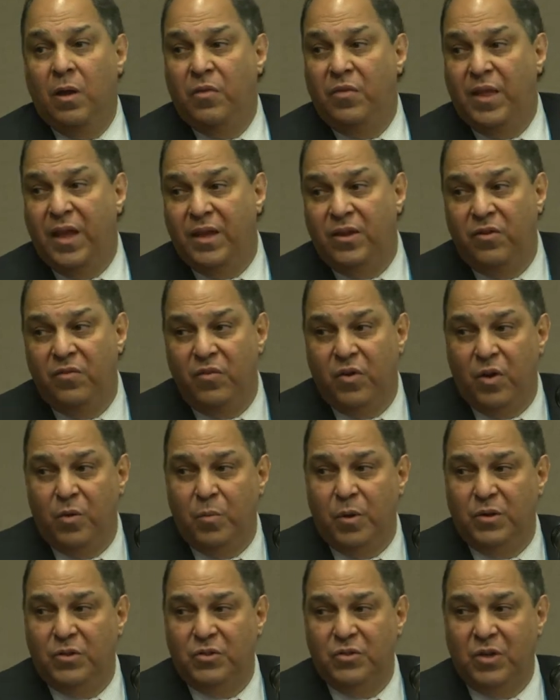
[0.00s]
Thank you very
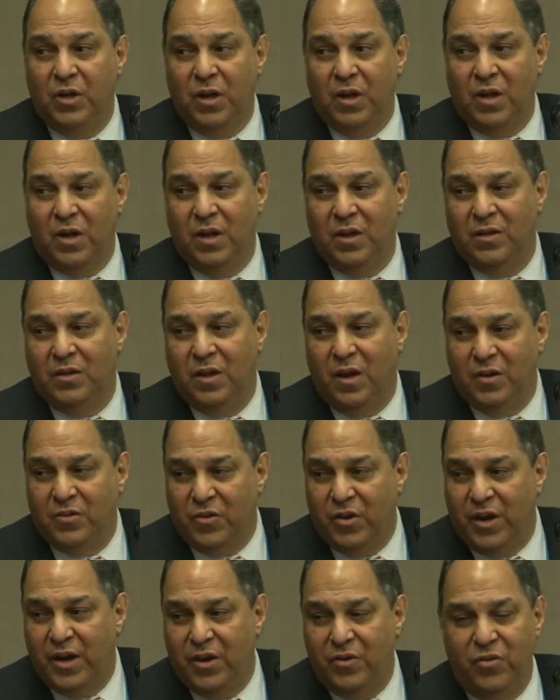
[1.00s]
much,
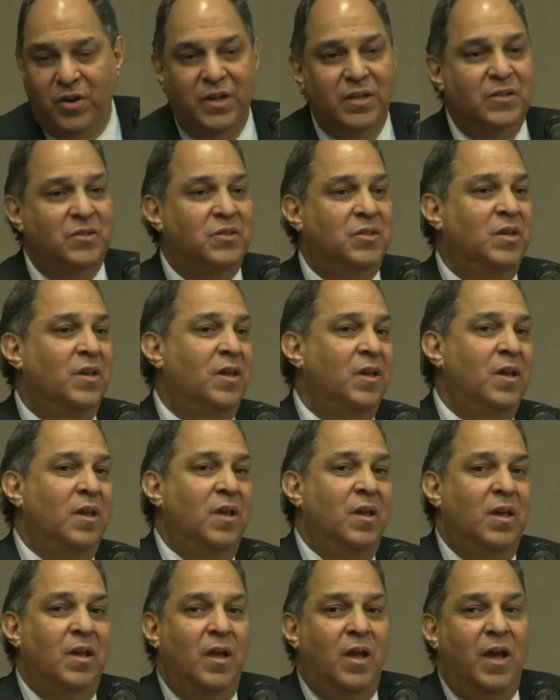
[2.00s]
Dr. Hendricks,
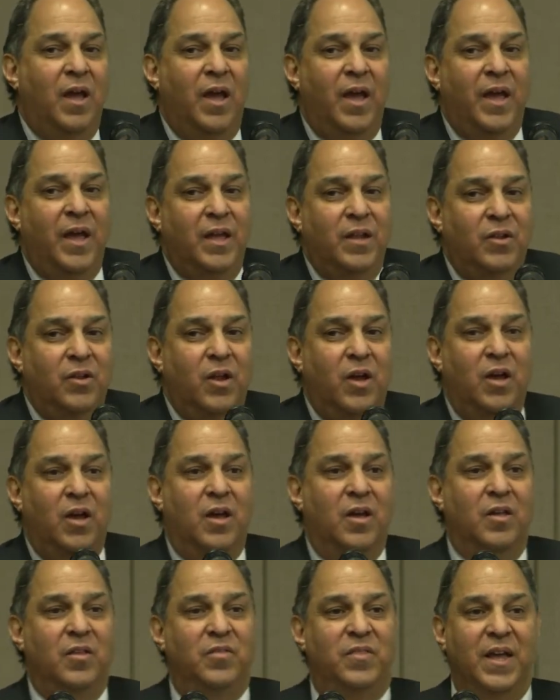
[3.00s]
and
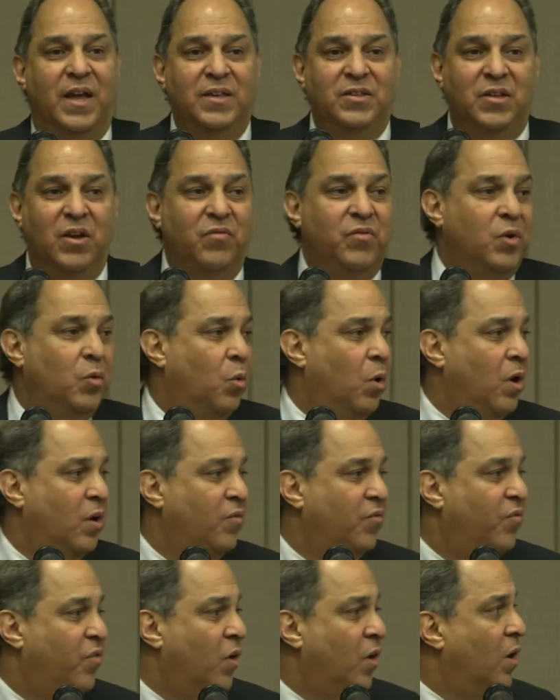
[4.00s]
thanks everyone
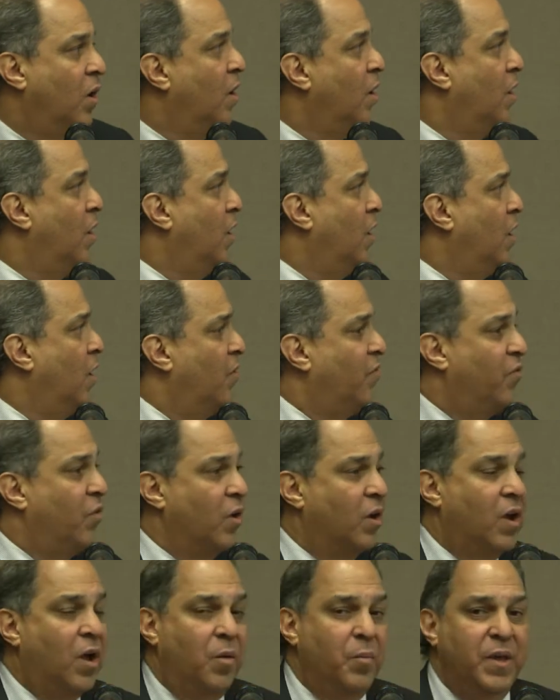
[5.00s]
for
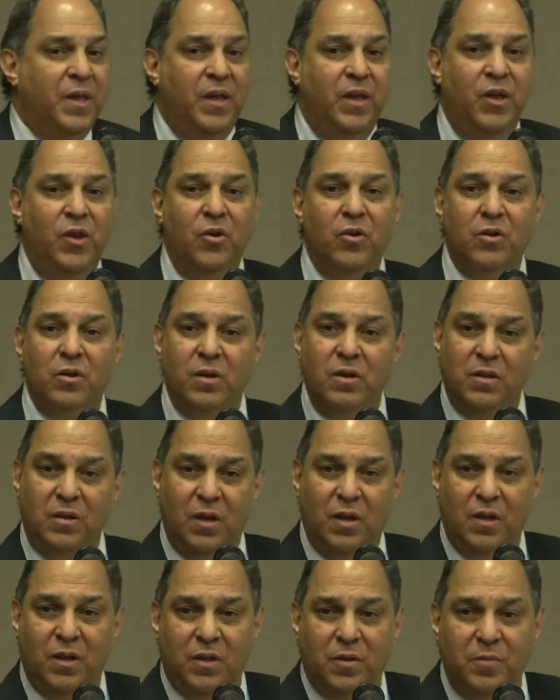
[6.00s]
coming here
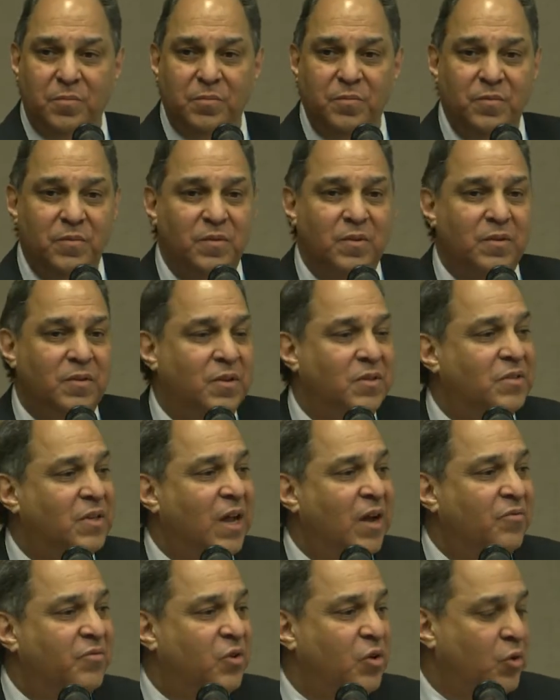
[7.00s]
this
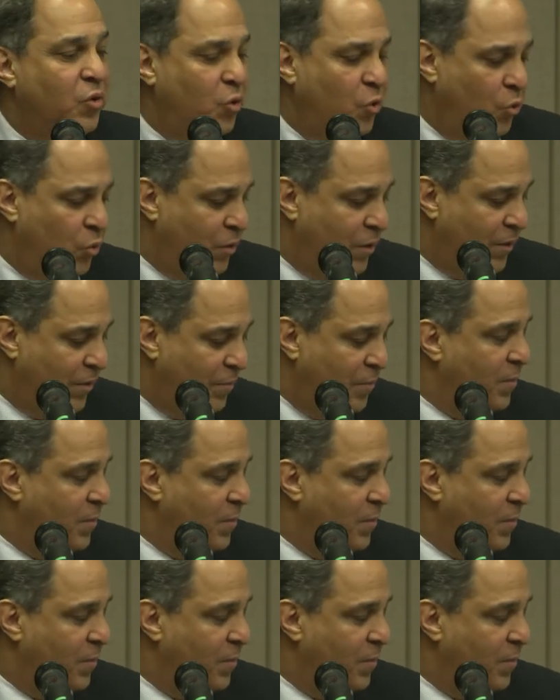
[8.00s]
afternoon.